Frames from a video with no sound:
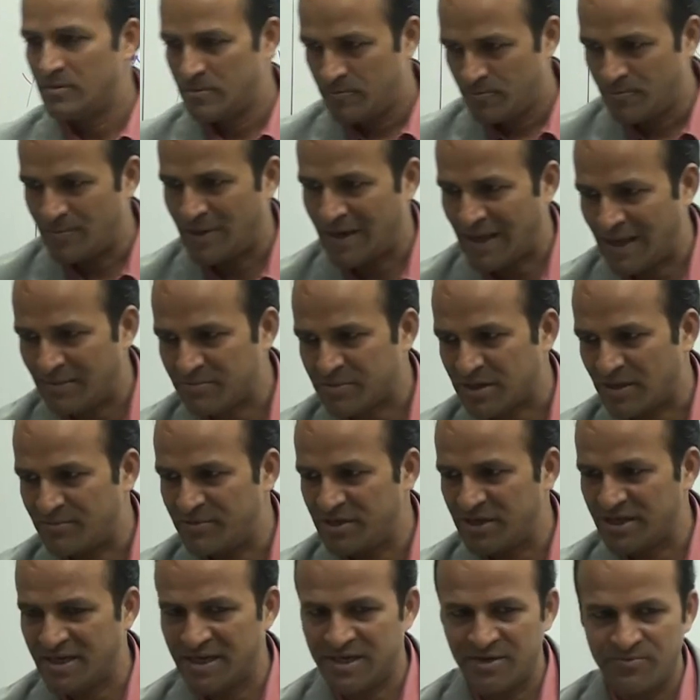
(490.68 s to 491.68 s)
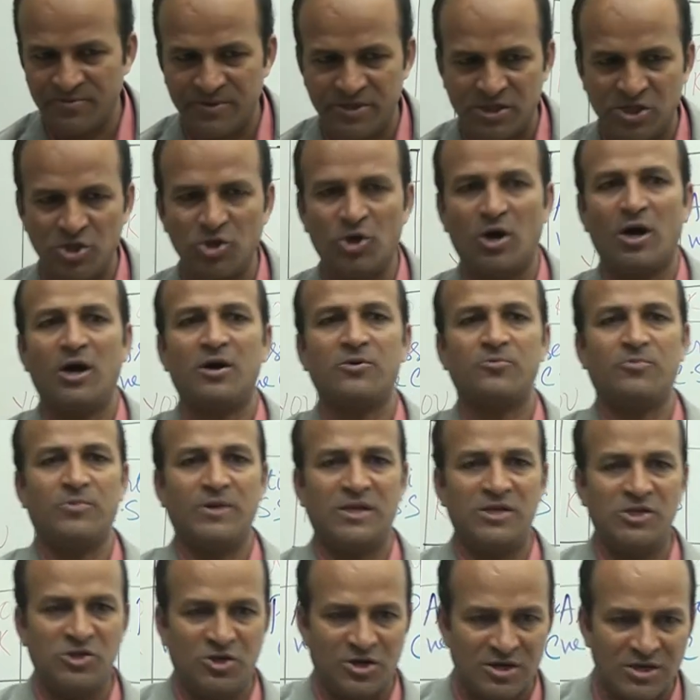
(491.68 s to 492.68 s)
when i am communicating with you or
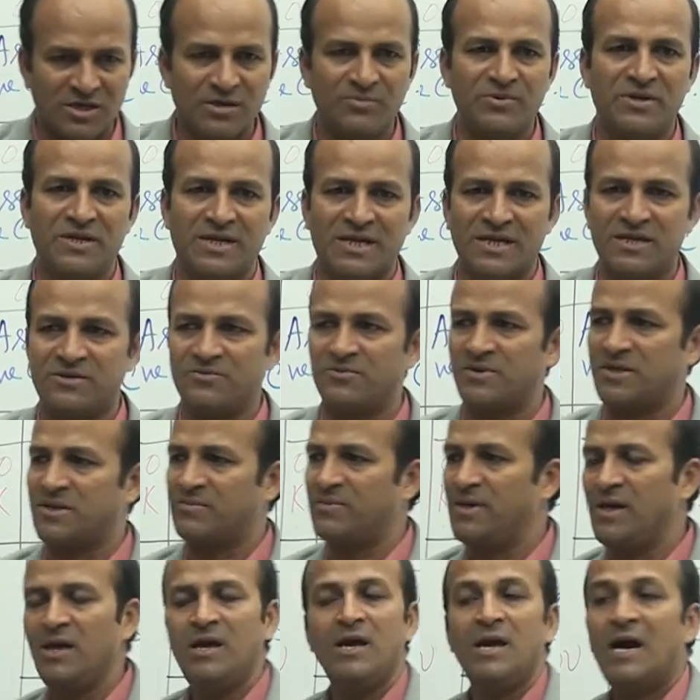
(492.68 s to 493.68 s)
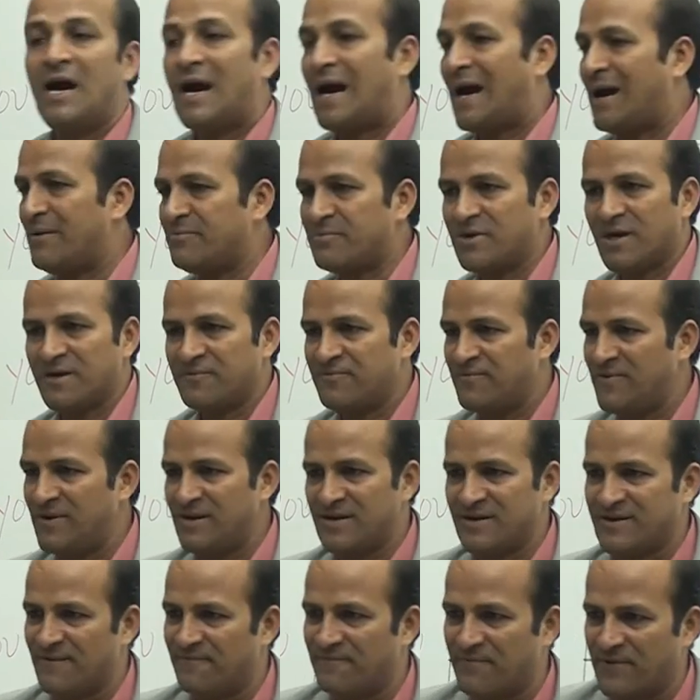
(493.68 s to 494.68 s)
when you are communicating with me i am not
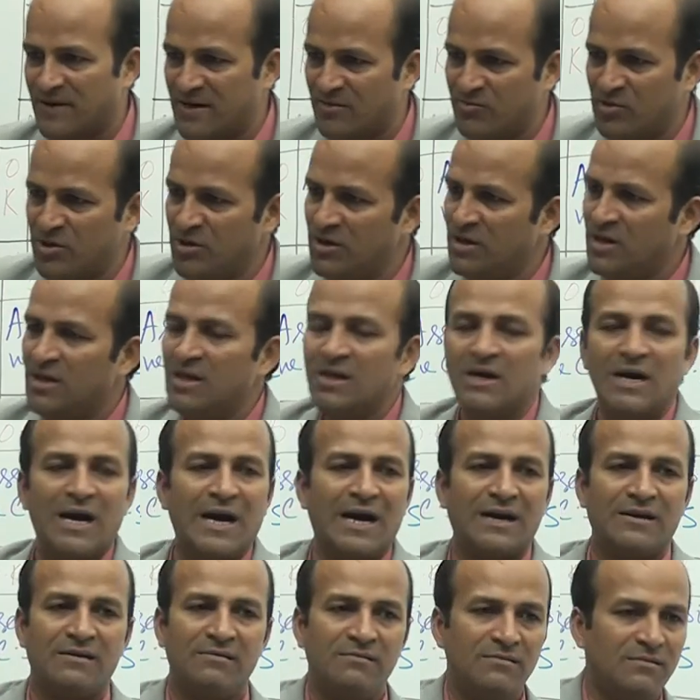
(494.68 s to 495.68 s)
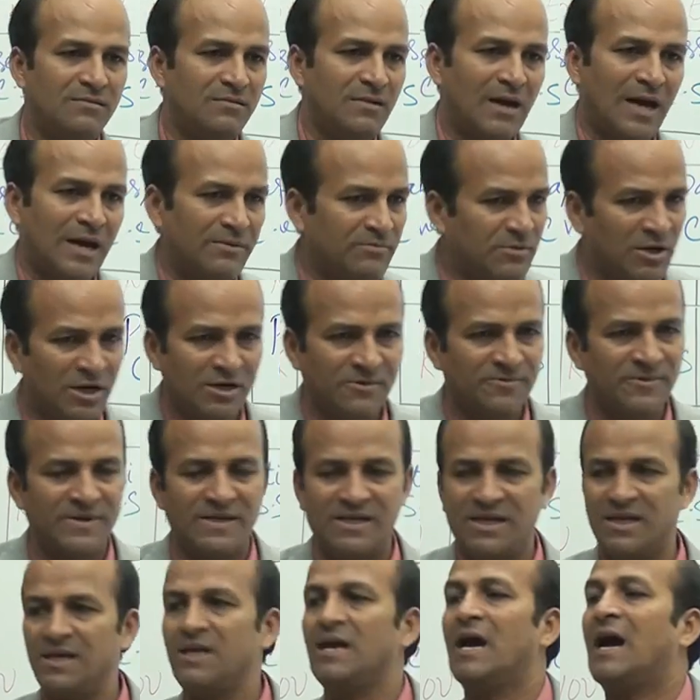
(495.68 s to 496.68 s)
feeling comfortable and i am not
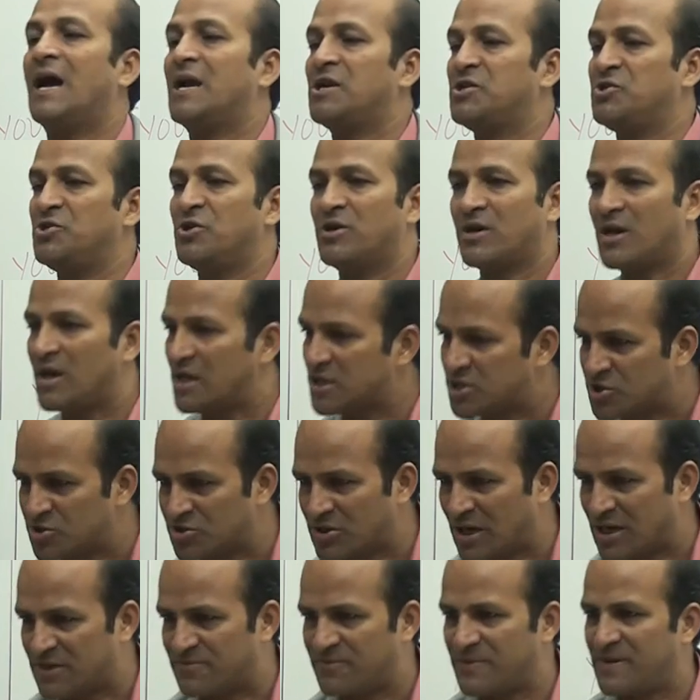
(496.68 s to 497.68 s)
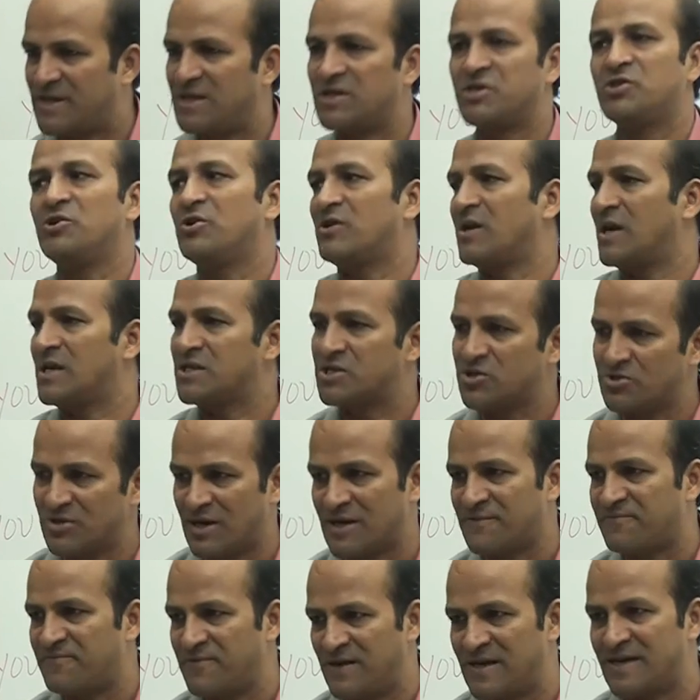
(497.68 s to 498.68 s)
winning and you are also not winning you are also
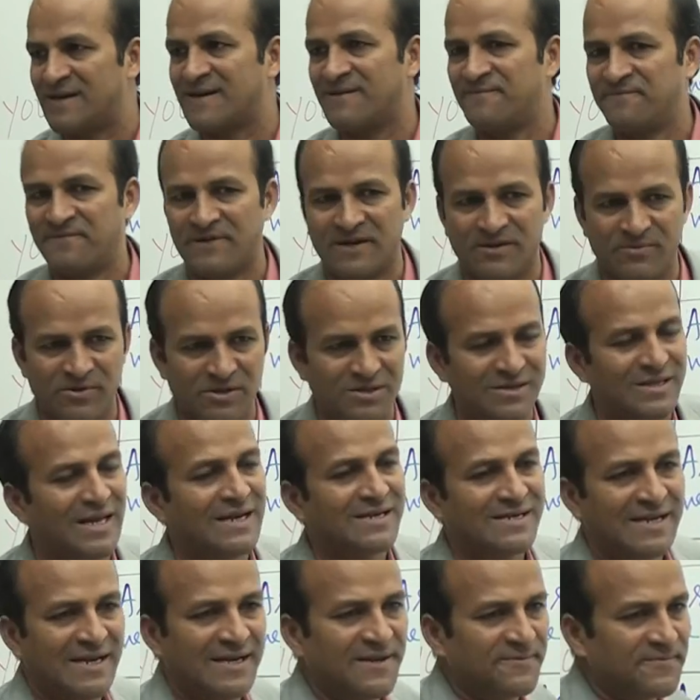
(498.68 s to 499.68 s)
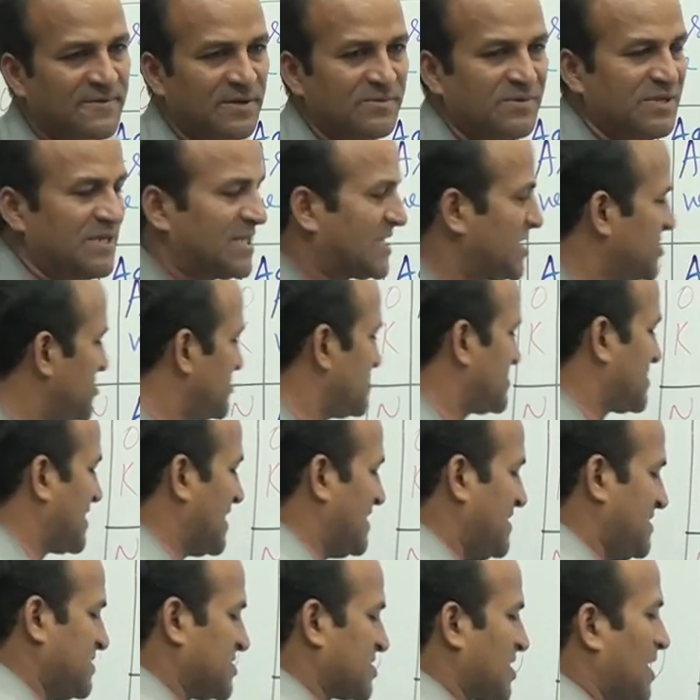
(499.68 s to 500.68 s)
not feeling comfortable that kind of communication
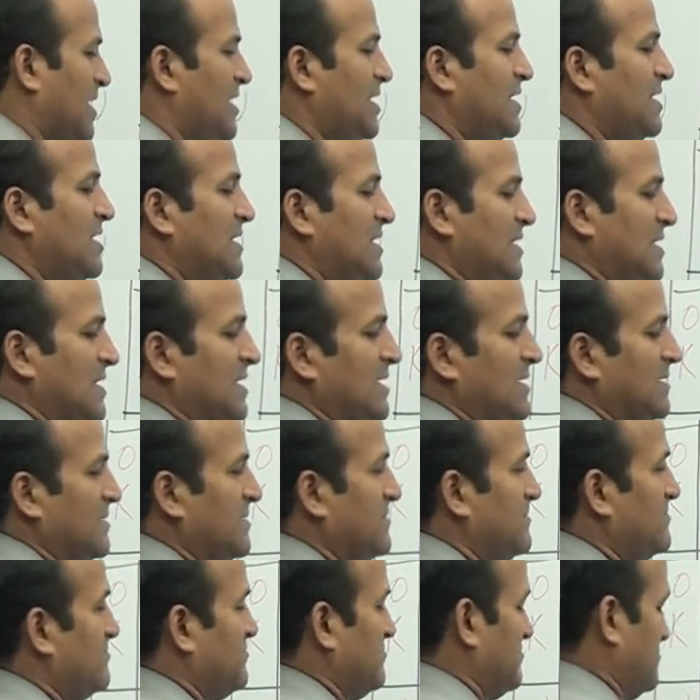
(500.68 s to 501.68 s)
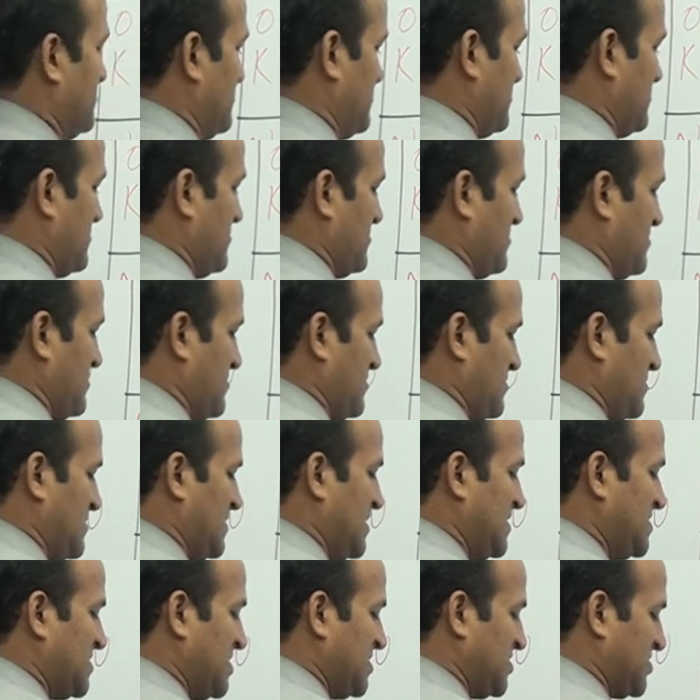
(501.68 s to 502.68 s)
style is called
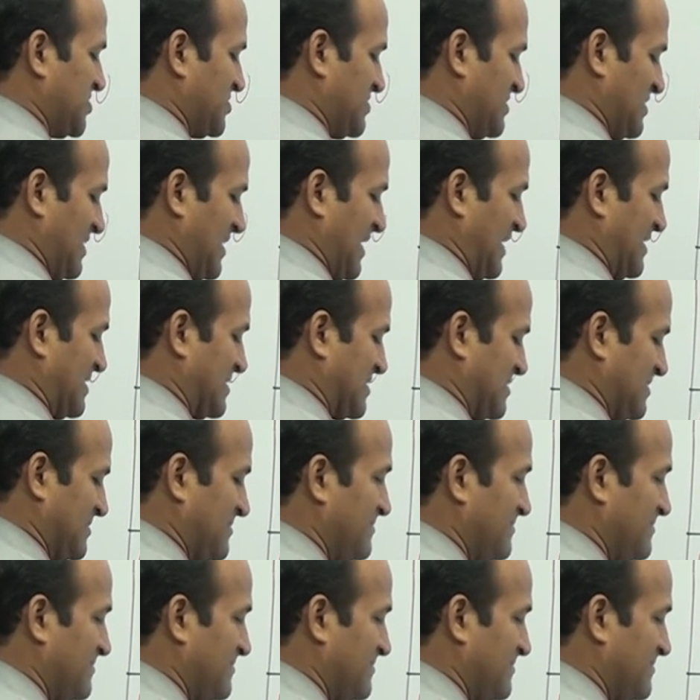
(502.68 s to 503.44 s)
this is like